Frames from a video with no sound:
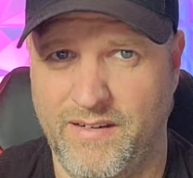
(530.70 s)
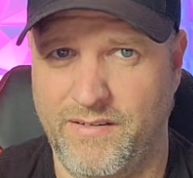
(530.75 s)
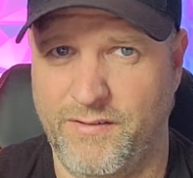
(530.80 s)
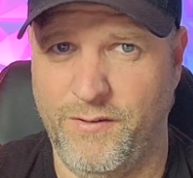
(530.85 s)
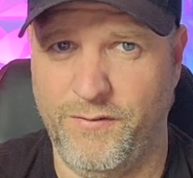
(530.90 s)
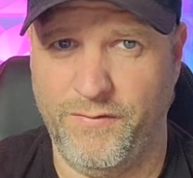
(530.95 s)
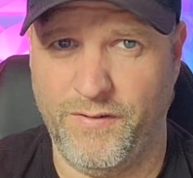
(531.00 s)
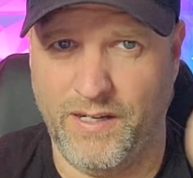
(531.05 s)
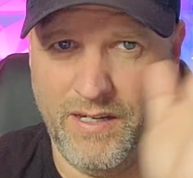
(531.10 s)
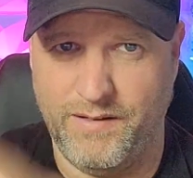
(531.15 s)

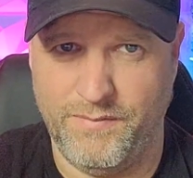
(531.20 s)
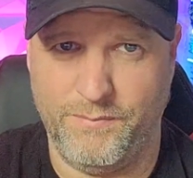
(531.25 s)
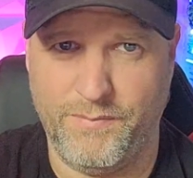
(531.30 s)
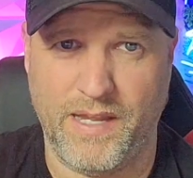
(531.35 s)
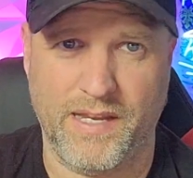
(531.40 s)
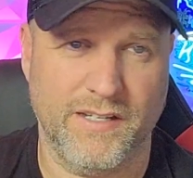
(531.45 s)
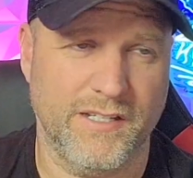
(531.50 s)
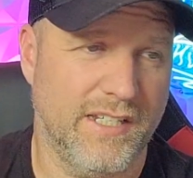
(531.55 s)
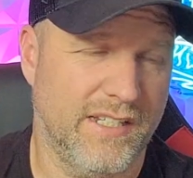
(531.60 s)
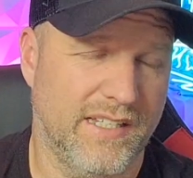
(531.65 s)
do forget,
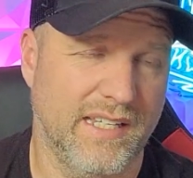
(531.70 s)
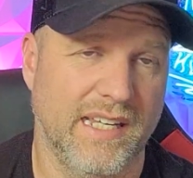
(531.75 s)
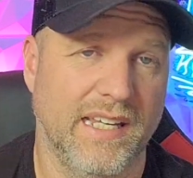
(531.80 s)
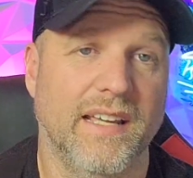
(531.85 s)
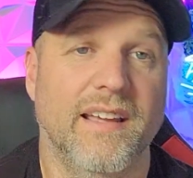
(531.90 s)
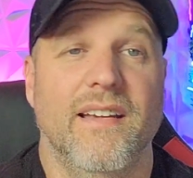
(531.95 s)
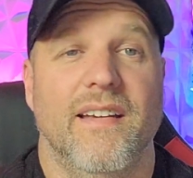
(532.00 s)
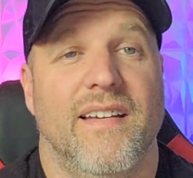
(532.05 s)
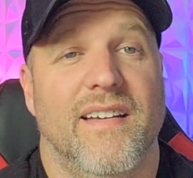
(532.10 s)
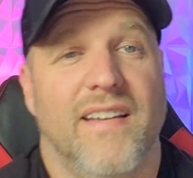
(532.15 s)
bad GT.
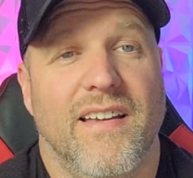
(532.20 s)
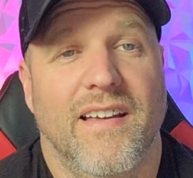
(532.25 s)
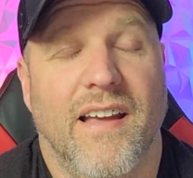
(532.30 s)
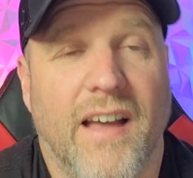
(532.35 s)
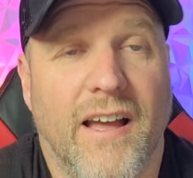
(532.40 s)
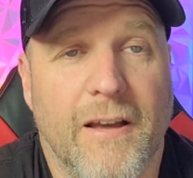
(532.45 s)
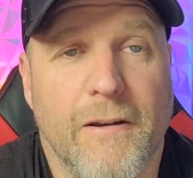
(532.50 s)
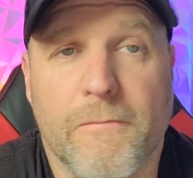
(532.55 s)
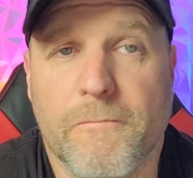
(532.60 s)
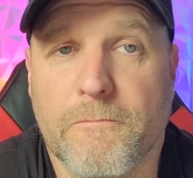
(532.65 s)

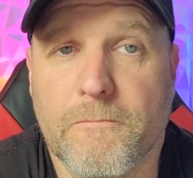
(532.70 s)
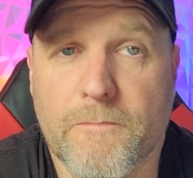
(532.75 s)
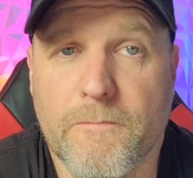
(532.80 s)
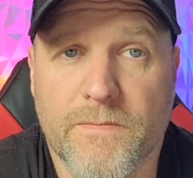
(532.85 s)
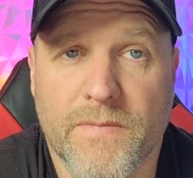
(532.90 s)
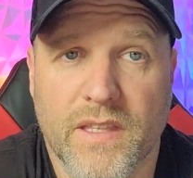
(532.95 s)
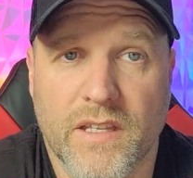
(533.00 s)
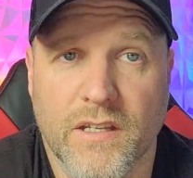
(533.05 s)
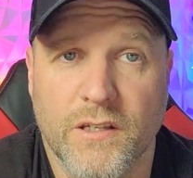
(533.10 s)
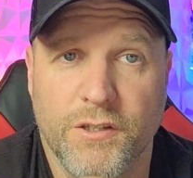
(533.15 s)
Um,
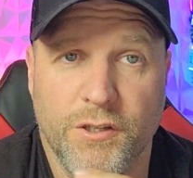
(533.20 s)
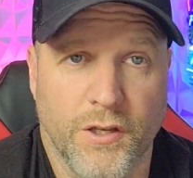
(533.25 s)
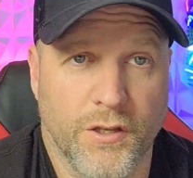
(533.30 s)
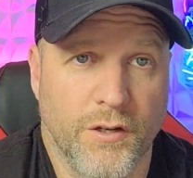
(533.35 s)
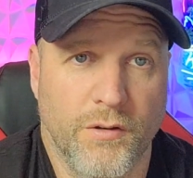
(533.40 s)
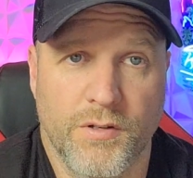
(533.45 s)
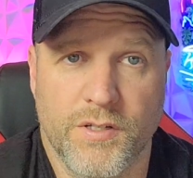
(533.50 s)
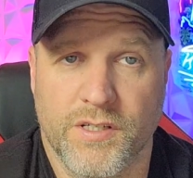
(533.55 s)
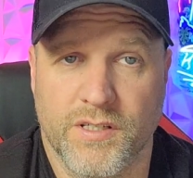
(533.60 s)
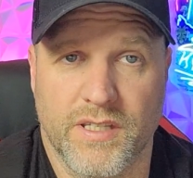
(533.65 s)
you can
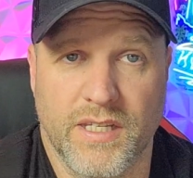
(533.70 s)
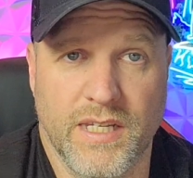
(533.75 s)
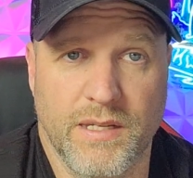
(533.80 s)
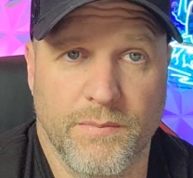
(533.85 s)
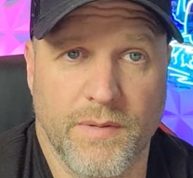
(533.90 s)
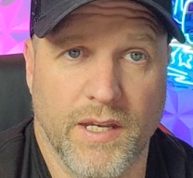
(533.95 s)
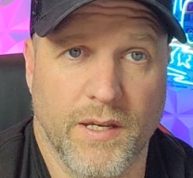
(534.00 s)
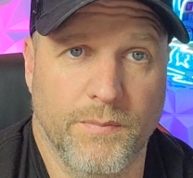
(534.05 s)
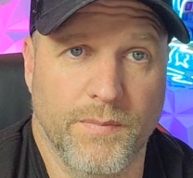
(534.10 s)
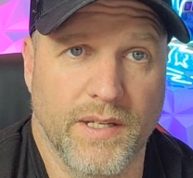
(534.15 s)
always just
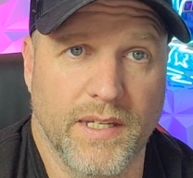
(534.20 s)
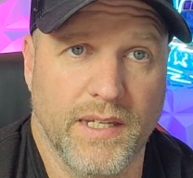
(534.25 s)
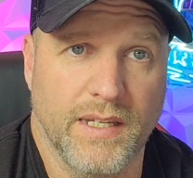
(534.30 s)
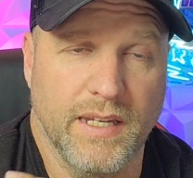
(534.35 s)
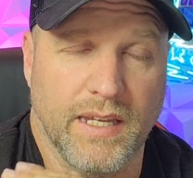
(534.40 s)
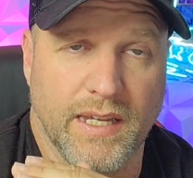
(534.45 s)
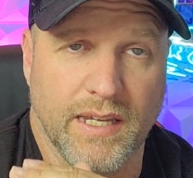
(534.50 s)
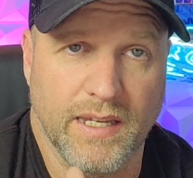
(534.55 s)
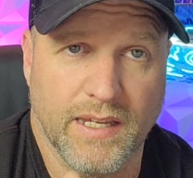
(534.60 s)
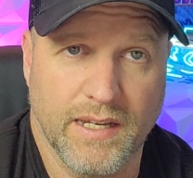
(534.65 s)
email
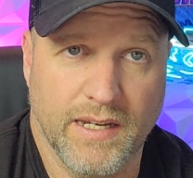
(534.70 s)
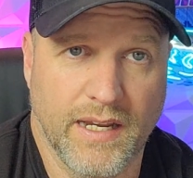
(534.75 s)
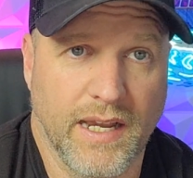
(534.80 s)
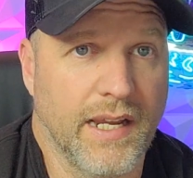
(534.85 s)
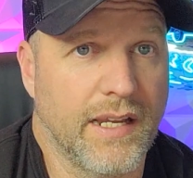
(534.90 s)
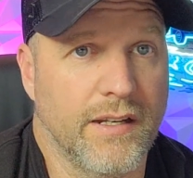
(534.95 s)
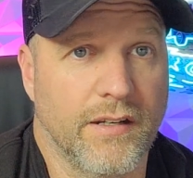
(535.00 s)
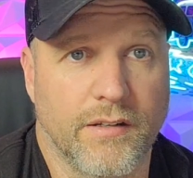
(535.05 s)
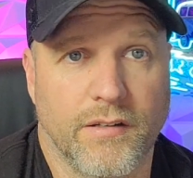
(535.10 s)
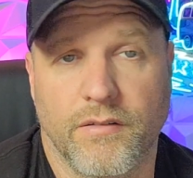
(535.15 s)
me and I
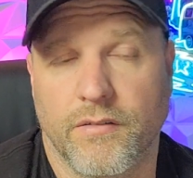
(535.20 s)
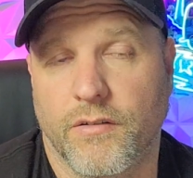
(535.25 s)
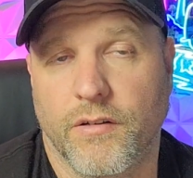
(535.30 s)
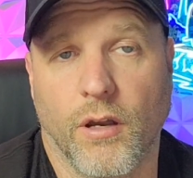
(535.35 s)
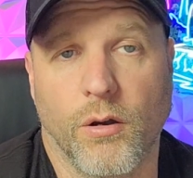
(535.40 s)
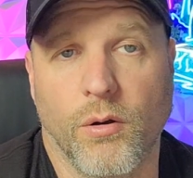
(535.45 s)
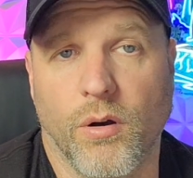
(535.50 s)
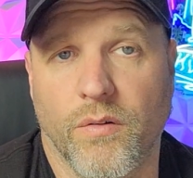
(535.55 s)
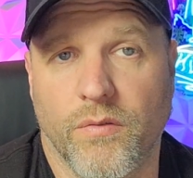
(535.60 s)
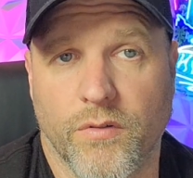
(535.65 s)
can
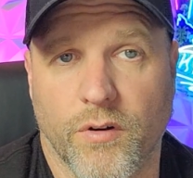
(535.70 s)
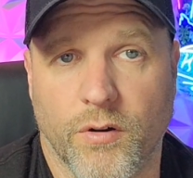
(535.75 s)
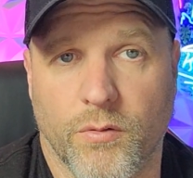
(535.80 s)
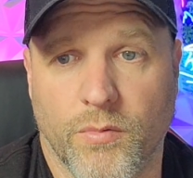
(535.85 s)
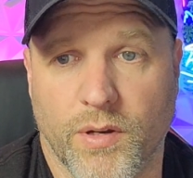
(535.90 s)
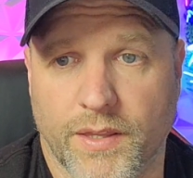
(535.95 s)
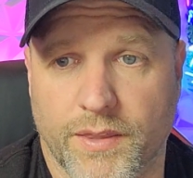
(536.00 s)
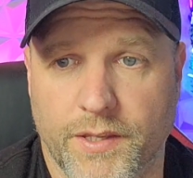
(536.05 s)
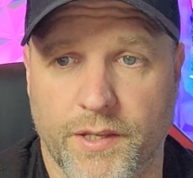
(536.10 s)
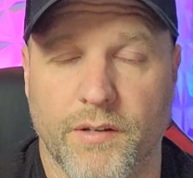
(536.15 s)
go over it
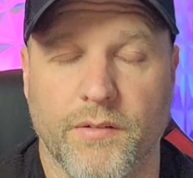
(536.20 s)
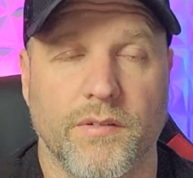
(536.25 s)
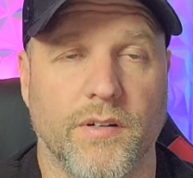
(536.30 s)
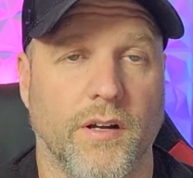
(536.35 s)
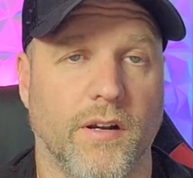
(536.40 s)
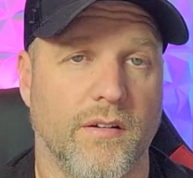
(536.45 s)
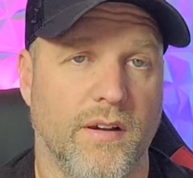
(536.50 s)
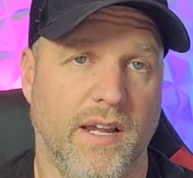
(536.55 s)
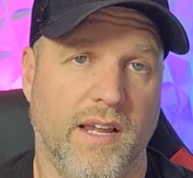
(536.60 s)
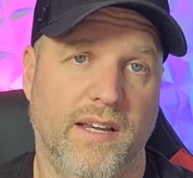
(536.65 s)
with you.
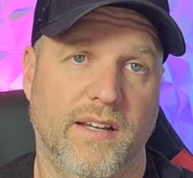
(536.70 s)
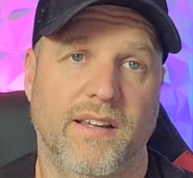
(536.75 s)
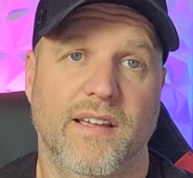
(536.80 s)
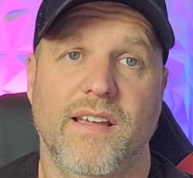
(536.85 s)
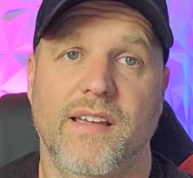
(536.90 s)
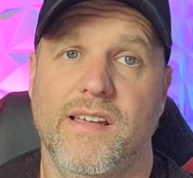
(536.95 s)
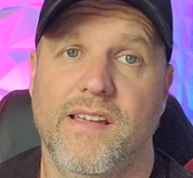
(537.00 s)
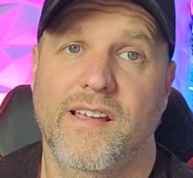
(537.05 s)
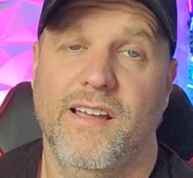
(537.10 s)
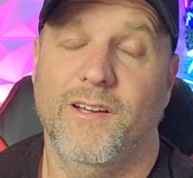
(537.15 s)
All right.
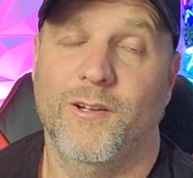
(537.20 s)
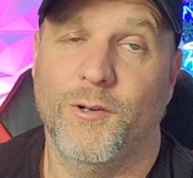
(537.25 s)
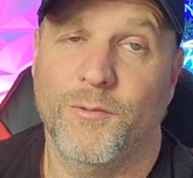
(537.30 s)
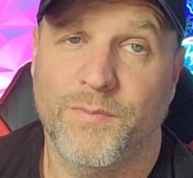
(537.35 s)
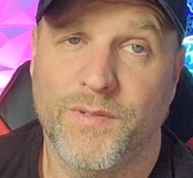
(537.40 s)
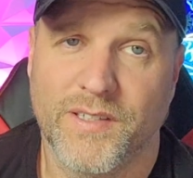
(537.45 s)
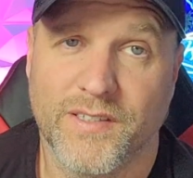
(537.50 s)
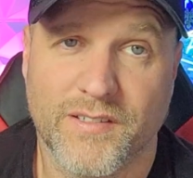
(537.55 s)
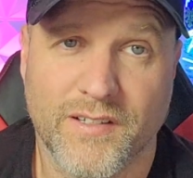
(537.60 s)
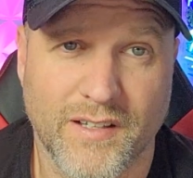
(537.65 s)
I hope
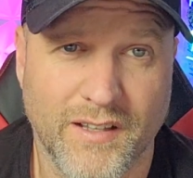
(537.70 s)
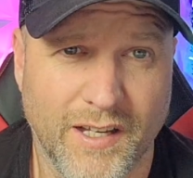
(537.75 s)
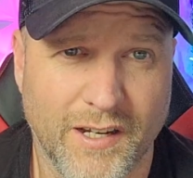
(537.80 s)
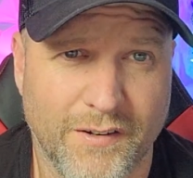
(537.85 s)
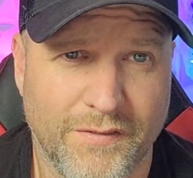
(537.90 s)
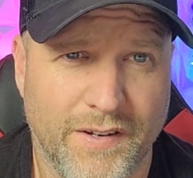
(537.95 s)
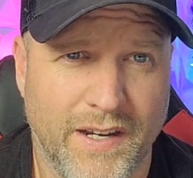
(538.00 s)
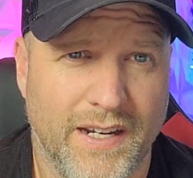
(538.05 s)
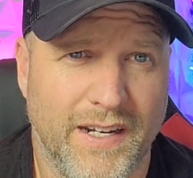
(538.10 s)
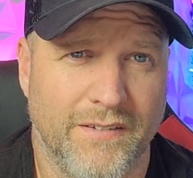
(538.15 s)
this
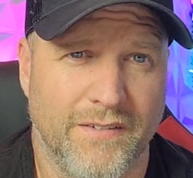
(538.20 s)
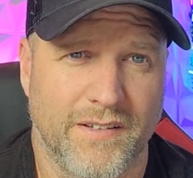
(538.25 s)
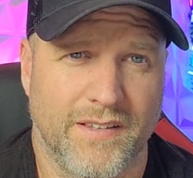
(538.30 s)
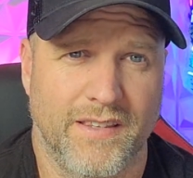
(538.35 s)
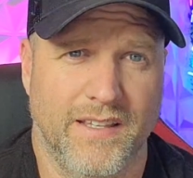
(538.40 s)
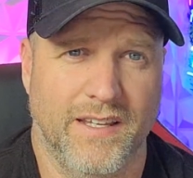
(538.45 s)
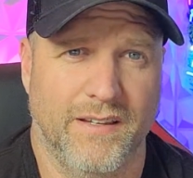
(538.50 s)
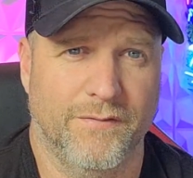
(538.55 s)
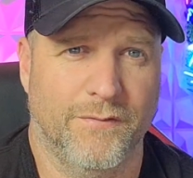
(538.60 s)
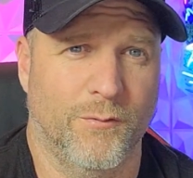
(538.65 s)
clarified
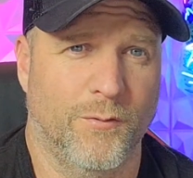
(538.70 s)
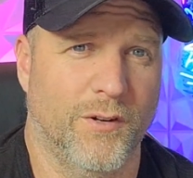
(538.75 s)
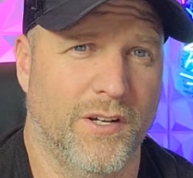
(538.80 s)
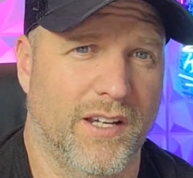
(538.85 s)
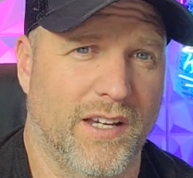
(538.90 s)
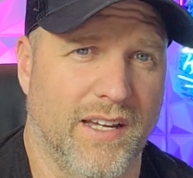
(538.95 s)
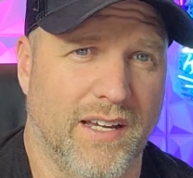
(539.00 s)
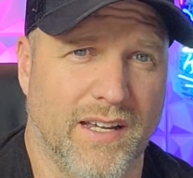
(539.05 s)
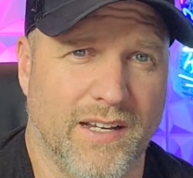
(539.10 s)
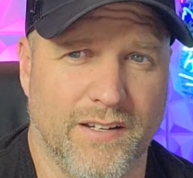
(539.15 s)
everything for
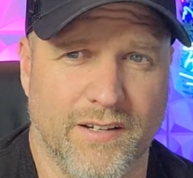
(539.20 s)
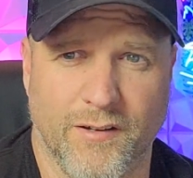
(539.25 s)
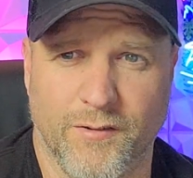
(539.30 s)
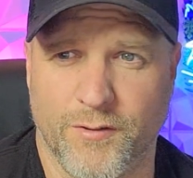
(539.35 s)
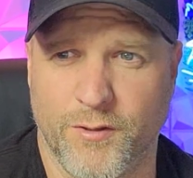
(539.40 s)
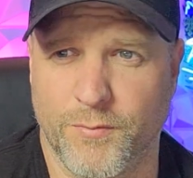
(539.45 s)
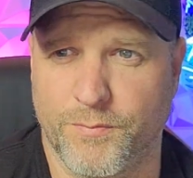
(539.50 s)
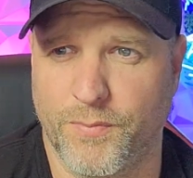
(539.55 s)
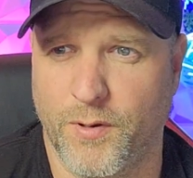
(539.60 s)
you. I know you